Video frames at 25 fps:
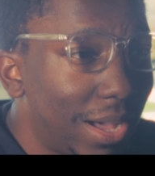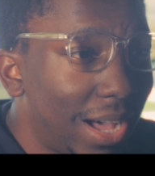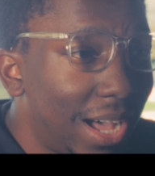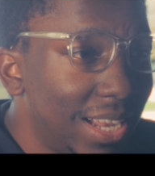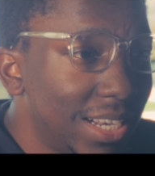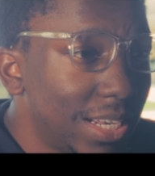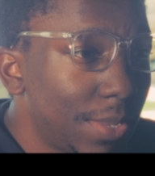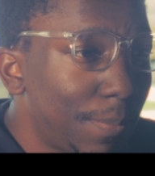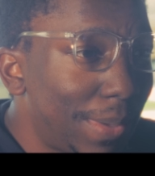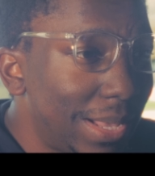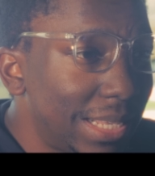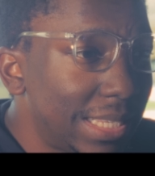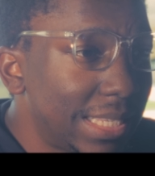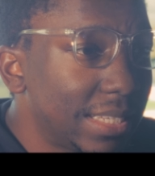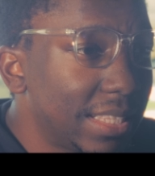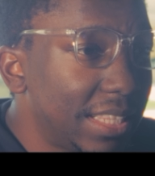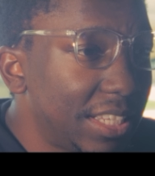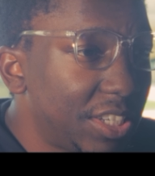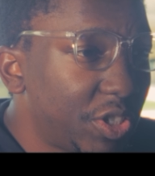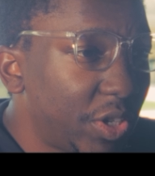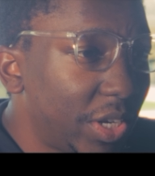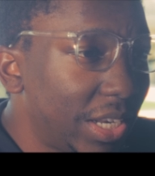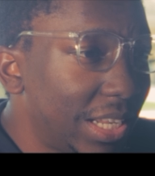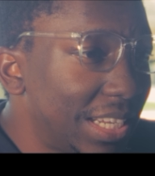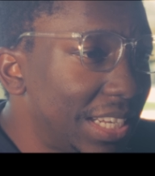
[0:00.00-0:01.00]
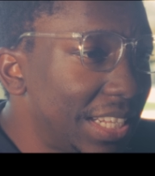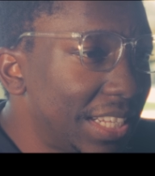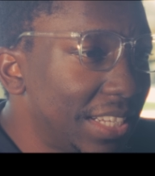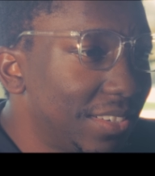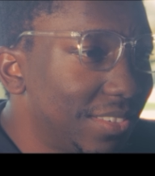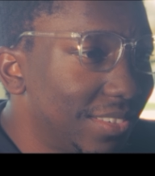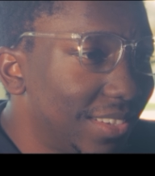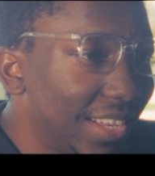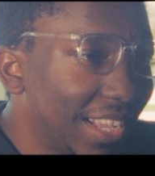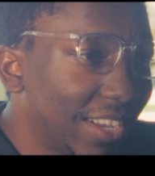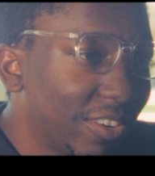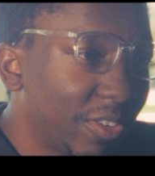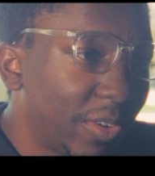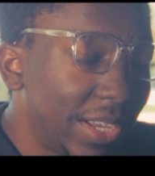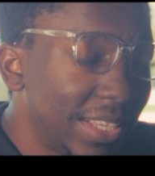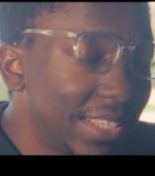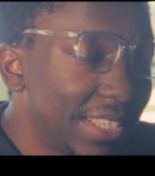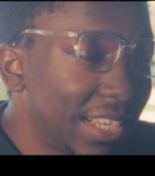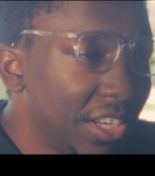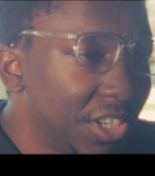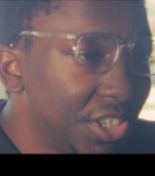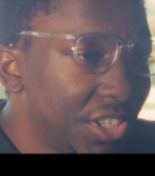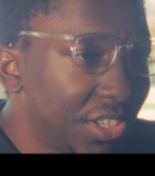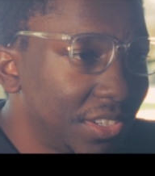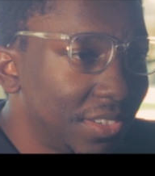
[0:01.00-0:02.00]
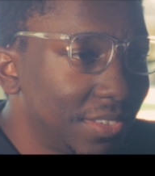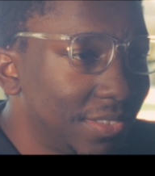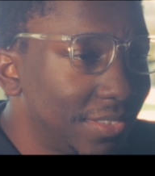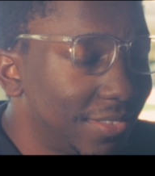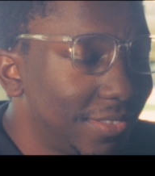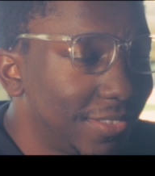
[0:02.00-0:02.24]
Honda basically treated it like a race engine.